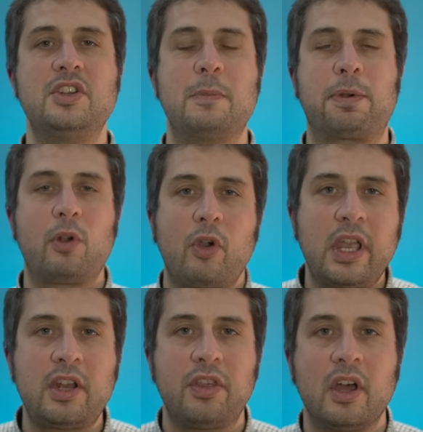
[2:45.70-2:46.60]

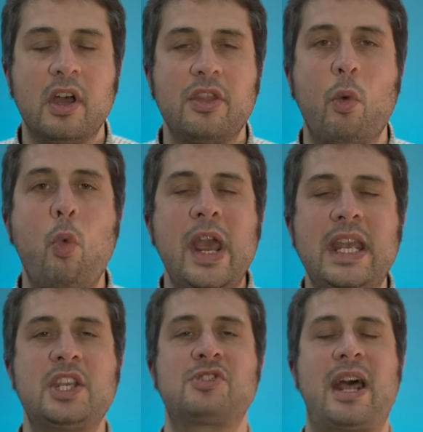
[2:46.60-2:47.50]
deployed the
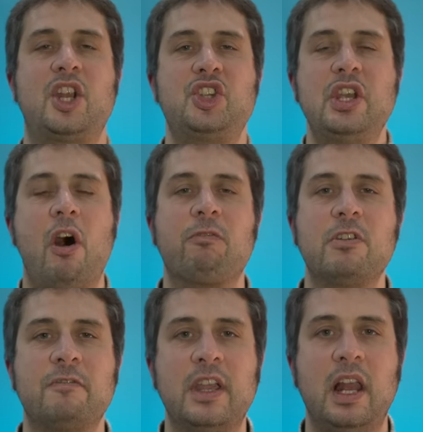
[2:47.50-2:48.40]
winning strategy of
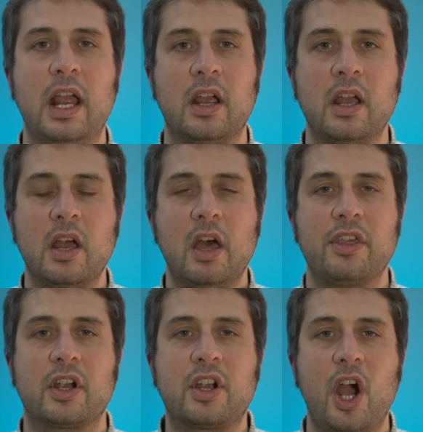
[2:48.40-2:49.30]
revealing
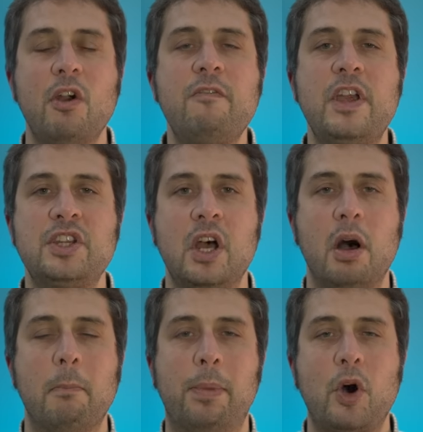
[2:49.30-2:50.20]
the COVID
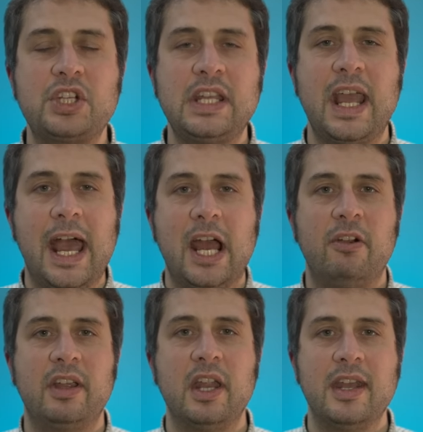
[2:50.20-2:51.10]
Body
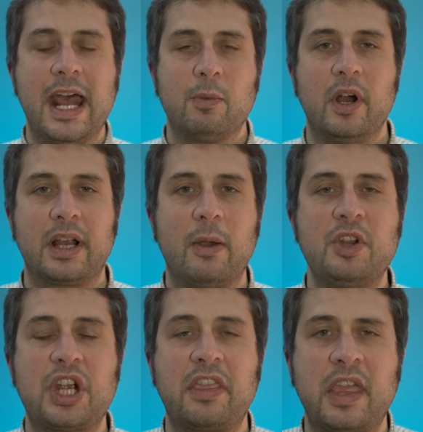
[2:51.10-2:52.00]
Area Network,
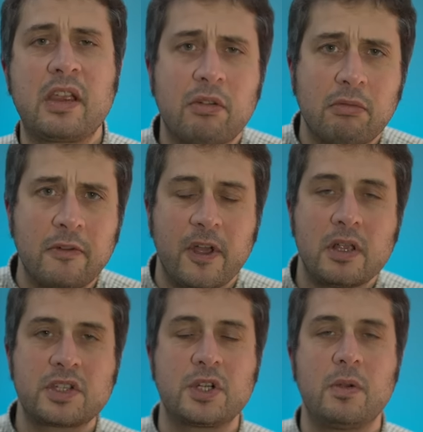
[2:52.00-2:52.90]
which I think
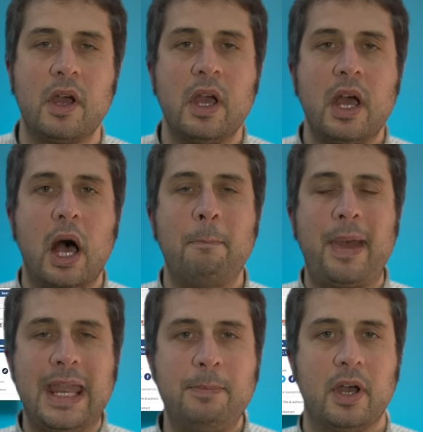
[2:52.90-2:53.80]
refers to a
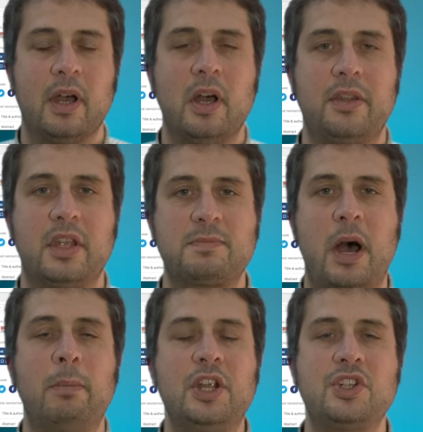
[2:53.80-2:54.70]
paper that's
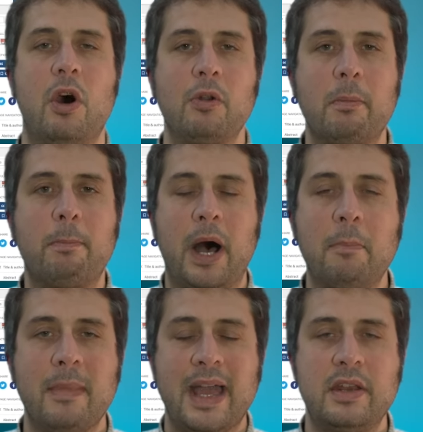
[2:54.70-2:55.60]
published on
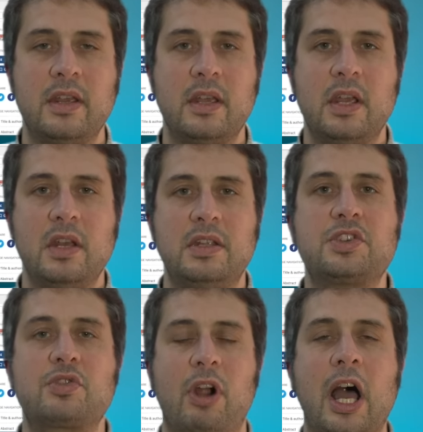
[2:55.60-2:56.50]
PubMed
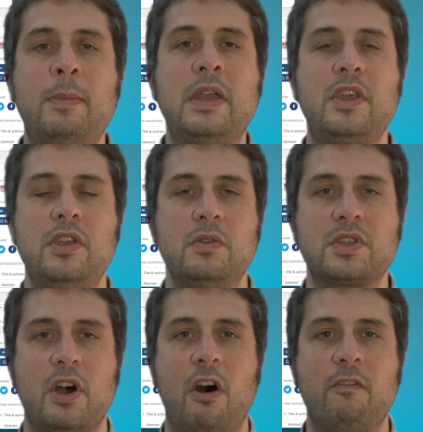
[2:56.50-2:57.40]
describing the
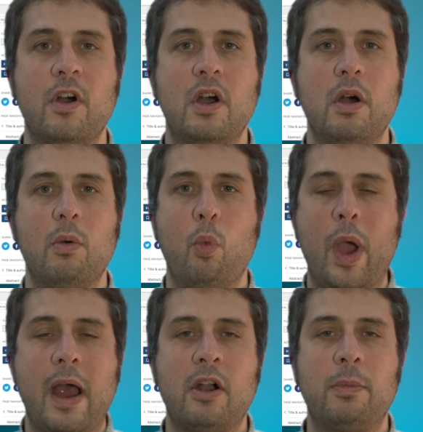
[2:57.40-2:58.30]
use of
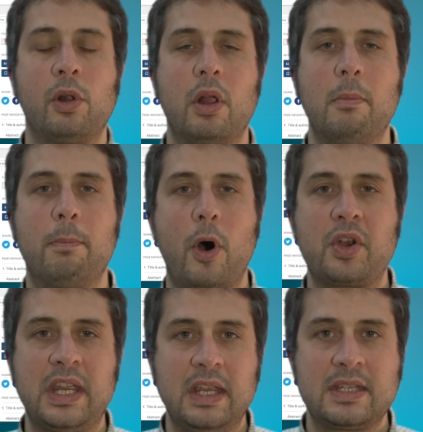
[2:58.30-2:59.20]
wearable
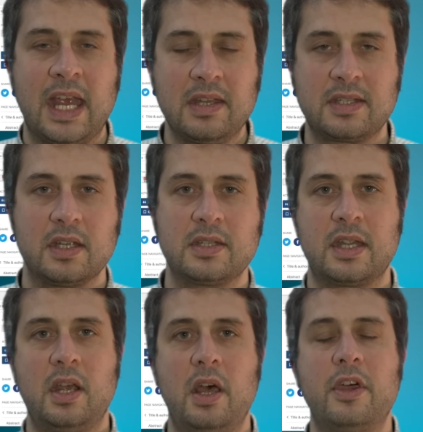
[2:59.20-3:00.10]
body sensors
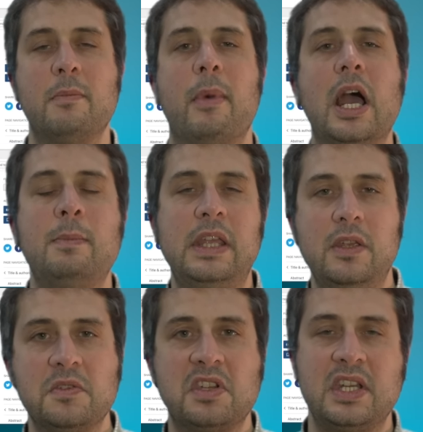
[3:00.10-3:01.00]
that might be
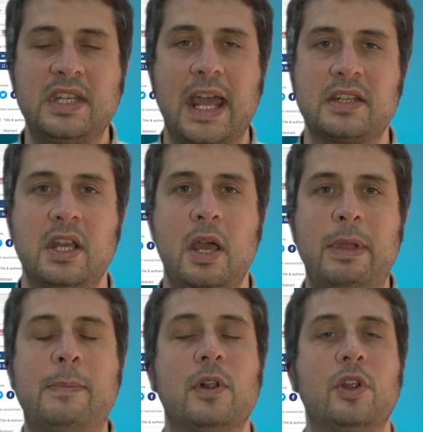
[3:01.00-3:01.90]
used to detect
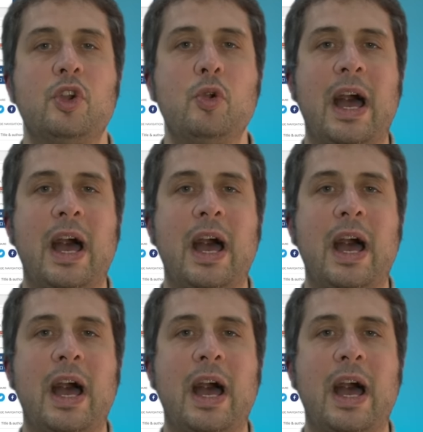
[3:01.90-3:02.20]
people who